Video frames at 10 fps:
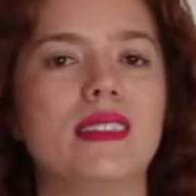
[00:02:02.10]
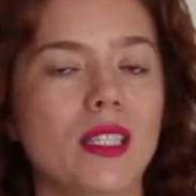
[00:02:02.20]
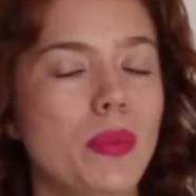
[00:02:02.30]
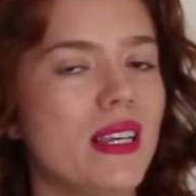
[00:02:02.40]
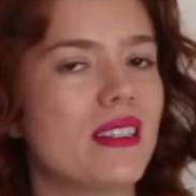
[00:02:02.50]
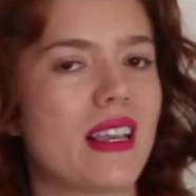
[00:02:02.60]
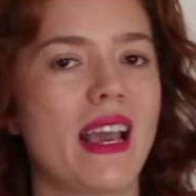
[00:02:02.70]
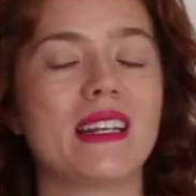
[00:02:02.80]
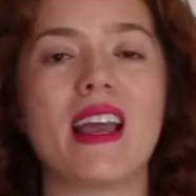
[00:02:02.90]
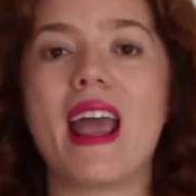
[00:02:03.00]
That being
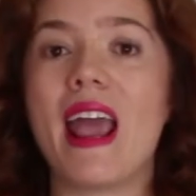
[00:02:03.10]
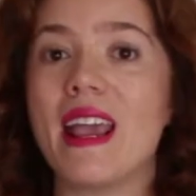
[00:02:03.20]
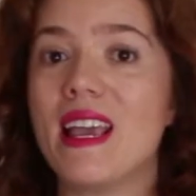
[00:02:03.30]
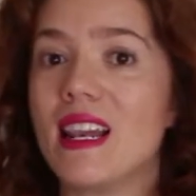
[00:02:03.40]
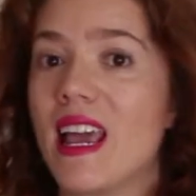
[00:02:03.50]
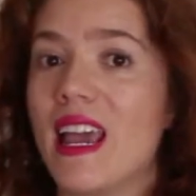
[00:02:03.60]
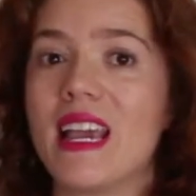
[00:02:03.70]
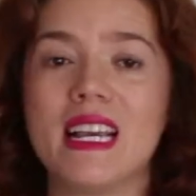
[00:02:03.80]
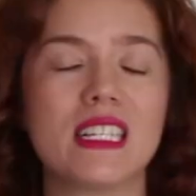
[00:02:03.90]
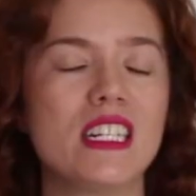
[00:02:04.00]
said,
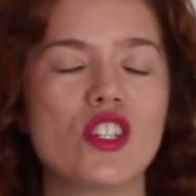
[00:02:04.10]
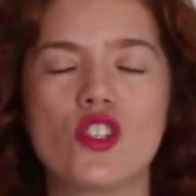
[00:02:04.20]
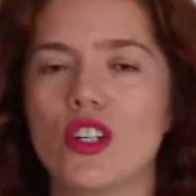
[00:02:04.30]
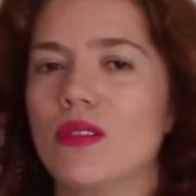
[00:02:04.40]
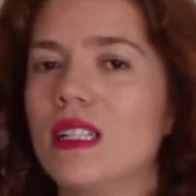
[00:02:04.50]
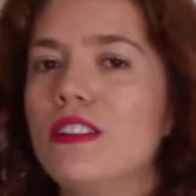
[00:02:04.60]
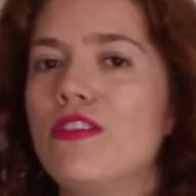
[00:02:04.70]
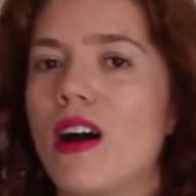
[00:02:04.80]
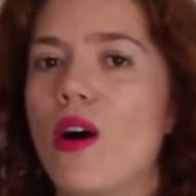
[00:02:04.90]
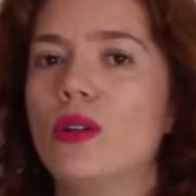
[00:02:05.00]
ALA isn't generally
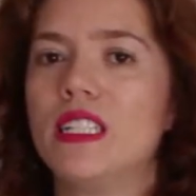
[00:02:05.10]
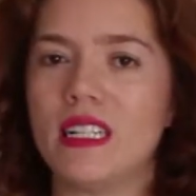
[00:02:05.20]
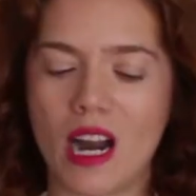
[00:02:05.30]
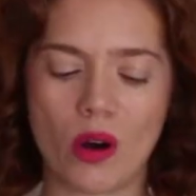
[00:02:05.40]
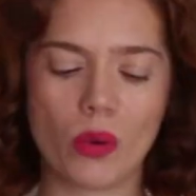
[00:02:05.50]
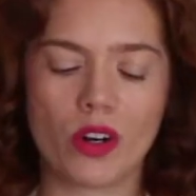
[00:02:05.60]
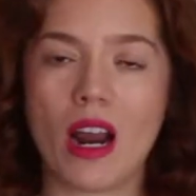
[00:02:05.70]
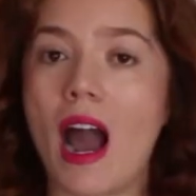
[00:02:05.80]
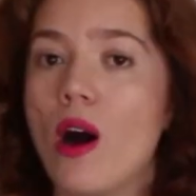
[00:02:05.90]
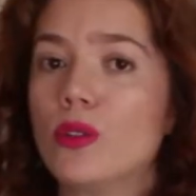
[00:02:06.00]
found in
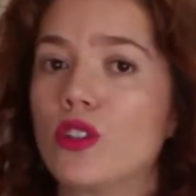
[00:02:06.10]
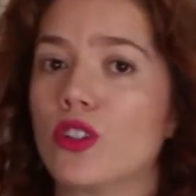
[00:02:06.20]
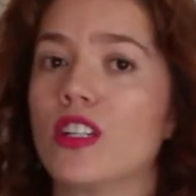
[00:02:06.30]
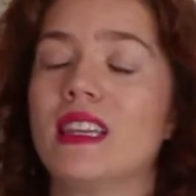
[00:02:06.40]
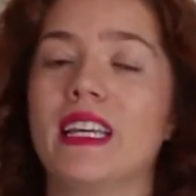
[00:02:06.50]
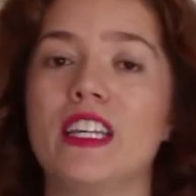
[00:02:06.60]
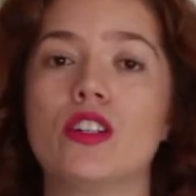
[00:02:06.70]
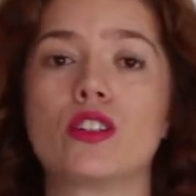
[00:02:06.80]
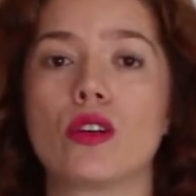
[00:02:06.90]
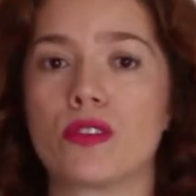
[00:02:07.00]
our outer
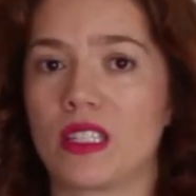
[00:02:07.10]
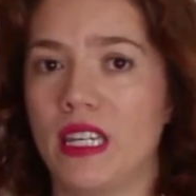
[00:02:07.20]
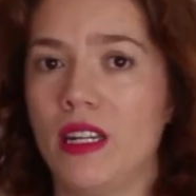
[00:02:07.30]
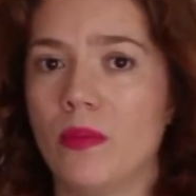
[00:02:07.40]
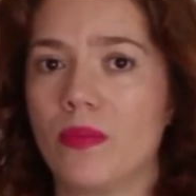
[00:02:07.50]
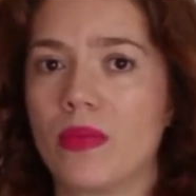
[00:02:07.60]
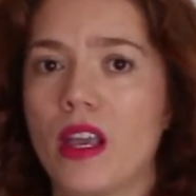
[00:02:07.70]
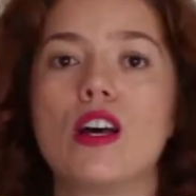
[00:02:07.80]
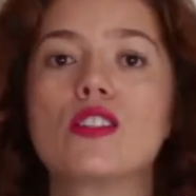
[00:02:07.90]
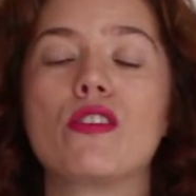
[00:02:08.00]
layers of skin.
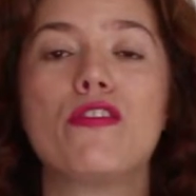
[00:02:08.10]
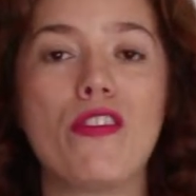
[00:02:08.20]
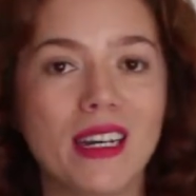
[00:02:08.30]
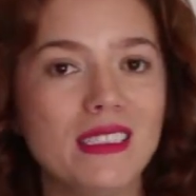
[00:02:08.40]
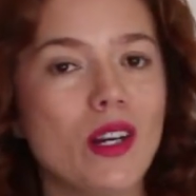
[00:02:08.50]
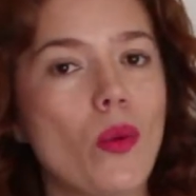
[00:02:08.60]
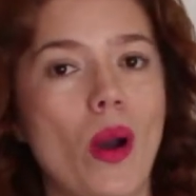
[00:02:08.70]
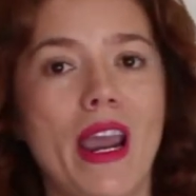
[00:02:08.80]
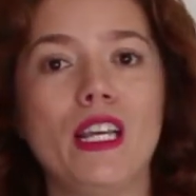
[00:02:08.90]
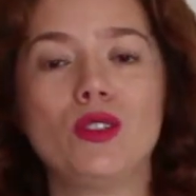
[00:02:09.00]
So finding a
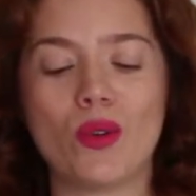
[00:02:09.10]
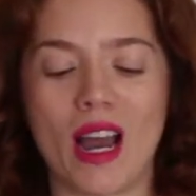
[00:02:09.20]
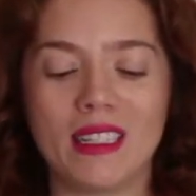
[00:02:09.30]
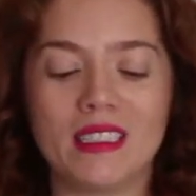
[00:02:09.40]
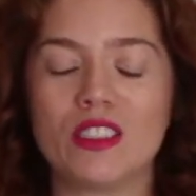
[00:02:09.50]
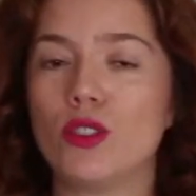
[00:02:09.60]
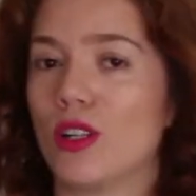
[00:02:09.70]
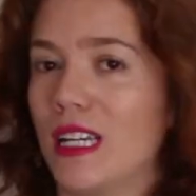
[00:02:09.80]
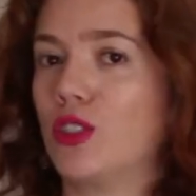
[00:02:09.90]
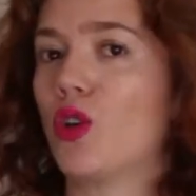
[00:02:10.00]
way to add it, you
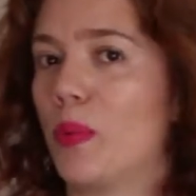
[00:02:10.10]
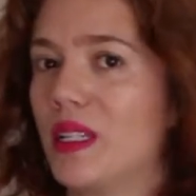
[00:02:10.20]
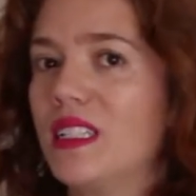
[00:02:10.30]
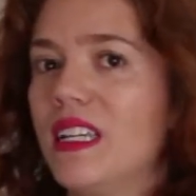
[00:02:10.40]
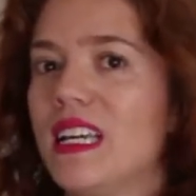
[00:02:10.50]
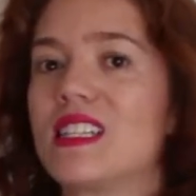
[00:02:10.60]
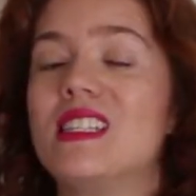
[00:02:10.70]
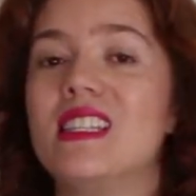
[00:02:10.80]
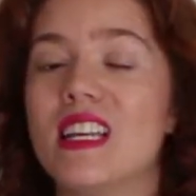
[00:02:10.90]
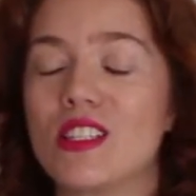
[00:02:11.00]
know, like topically, it's
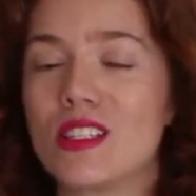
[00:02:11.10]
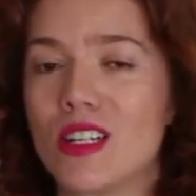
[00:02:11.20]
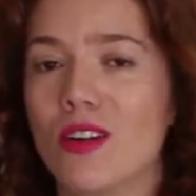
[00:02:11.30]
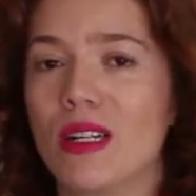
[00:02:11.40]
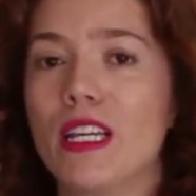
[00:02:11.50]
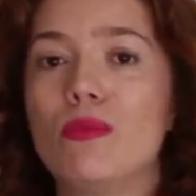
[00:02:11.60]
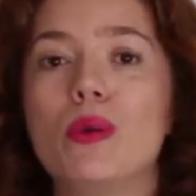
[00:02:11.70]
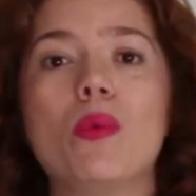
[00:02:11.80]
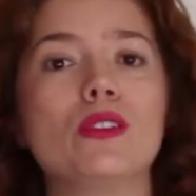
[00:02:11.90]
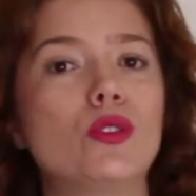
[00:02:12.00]
necessary if
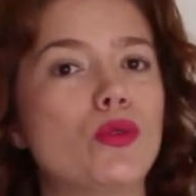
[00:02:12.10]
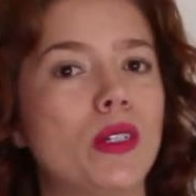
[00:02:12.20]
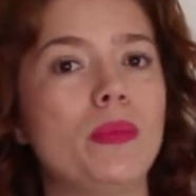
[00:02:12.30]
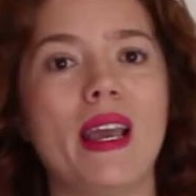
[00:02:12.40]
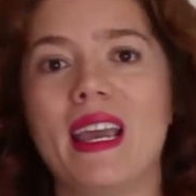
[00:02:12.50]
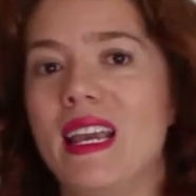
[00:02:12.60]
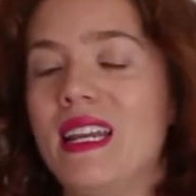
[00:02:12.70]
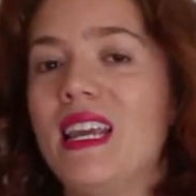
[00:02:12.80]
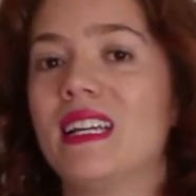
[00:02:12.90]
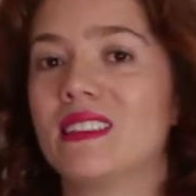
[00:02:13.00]
we want to reap
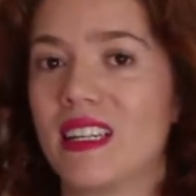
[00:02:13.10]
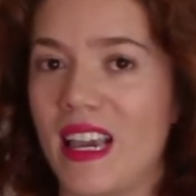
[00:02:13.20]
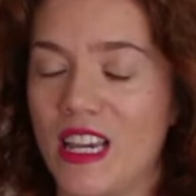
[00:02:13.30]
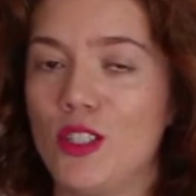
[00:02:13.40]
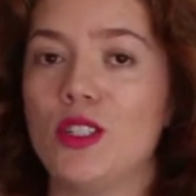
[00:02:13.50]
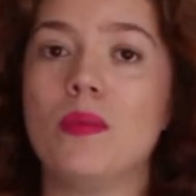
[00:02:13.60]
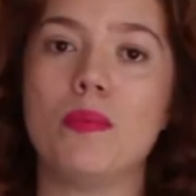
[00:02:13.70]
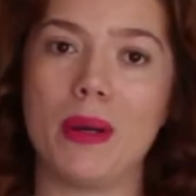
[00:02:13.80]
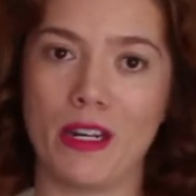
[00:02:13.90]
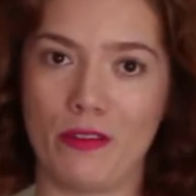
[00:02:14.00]
any
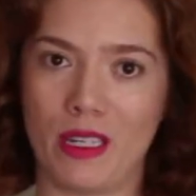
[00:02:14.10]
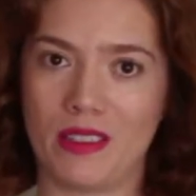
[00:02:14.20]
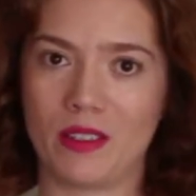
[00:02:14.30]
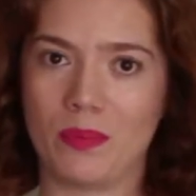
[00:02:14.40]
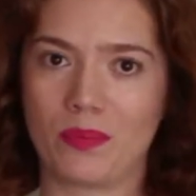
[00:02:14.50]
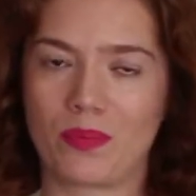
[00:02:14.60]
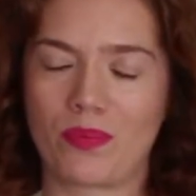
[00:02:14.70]
anti-aging benefits.